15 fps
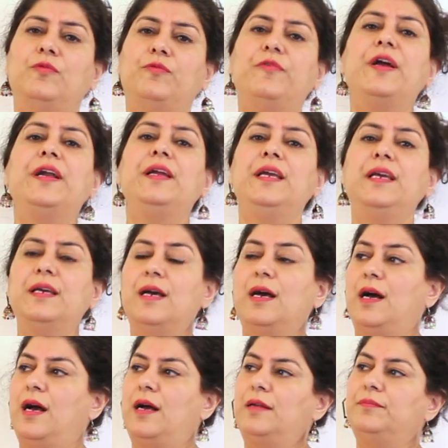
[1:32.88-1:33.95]

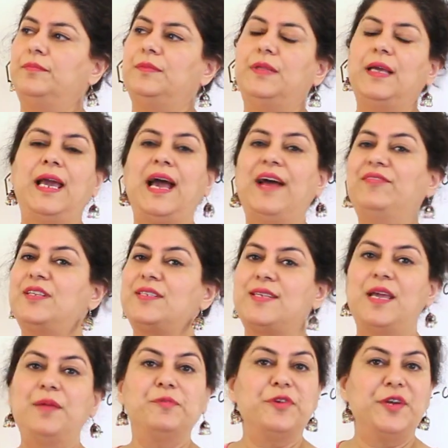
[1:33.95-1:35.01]
they have the
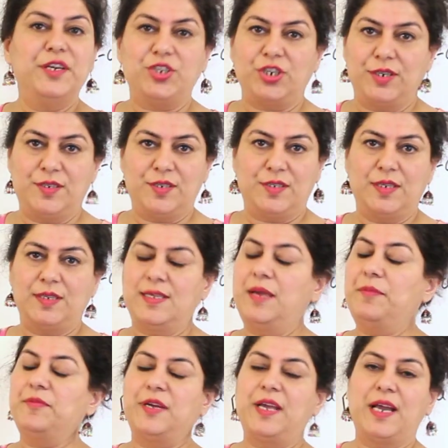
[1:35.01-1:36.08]
same reagents, the
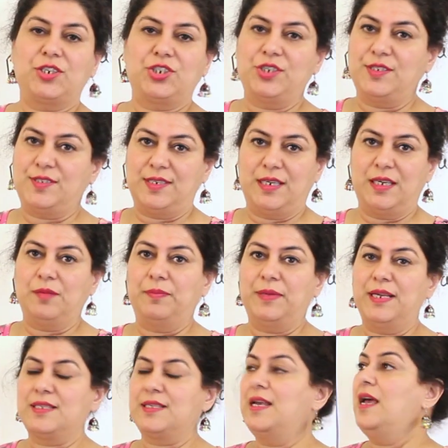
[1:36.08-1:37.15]
same reaction is taking
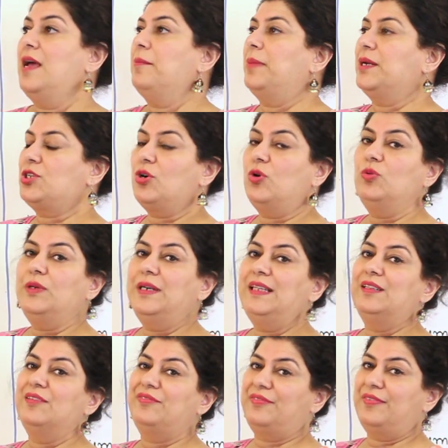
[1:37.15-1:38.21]
place, but only
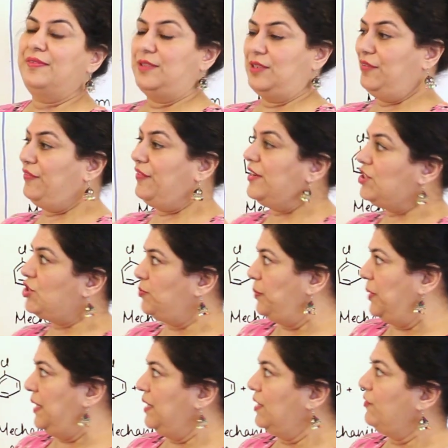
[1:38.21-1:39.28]
the difference
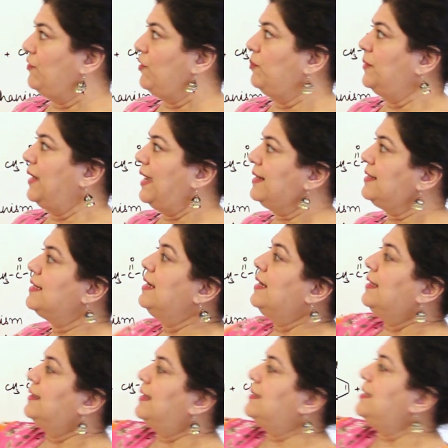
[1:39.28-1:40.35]
being from that
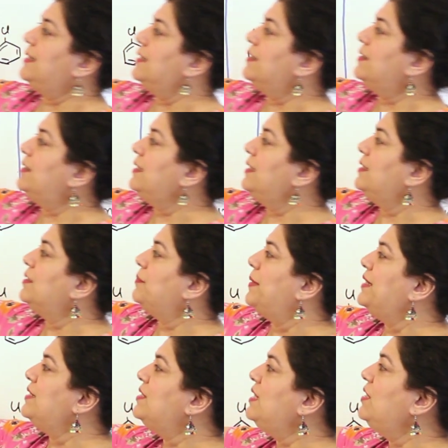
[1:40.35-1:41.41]
here in the
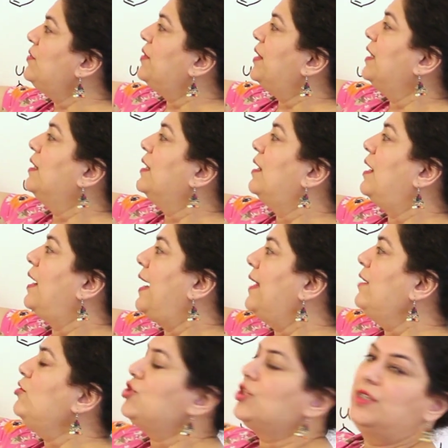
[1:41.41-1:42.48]
benzene ring, a
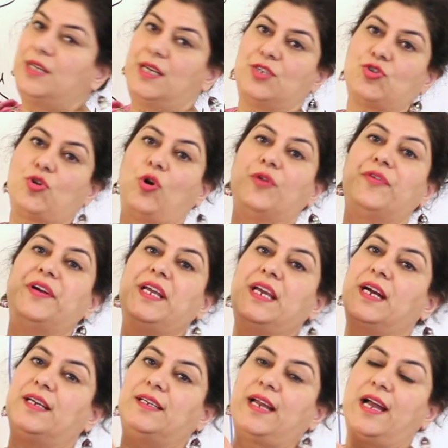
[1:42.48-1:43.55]
halogen is
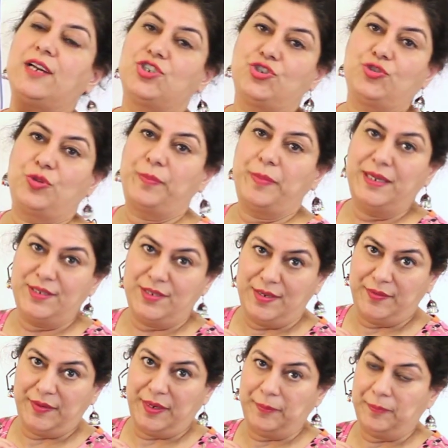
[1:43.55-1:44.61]
already attached to the
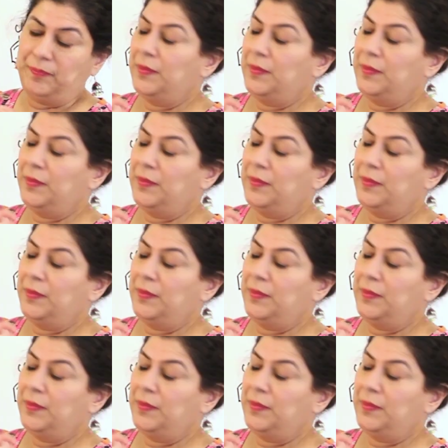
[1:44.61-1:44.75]
benzene ring.